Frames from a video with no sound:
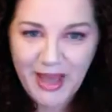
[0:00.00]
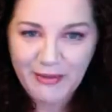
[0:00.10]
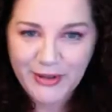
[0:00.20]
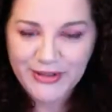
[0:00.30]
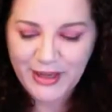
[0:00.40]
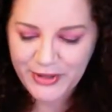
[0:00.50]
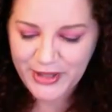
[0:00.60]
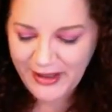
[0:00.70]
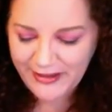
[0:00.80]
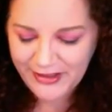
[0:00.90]
have a good time with
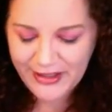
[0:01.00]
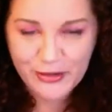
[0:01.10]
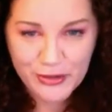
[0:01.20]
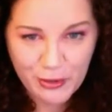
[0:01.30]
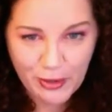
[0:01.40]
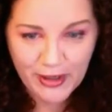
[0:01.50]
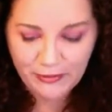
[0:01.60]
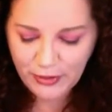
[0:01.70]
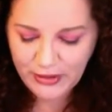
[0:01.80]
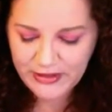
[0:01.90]
that. Enjoy.
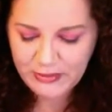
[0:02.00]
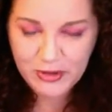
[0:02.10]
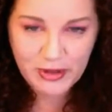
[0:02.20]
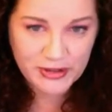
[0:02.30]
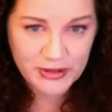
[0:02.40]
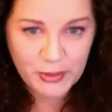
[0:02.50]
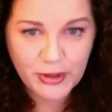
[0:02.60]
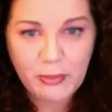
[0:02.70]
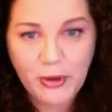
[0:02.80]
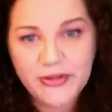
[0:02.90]
If you need some instructions, we're
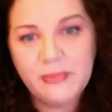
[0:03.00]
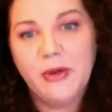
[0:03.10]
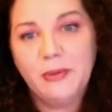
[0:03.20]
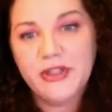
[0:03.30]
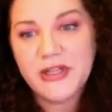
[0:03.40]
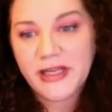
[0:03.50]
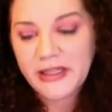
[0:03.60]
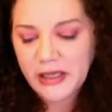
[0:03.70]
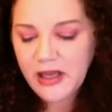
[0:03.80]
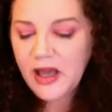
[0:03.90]
going to post them on Witch Daily.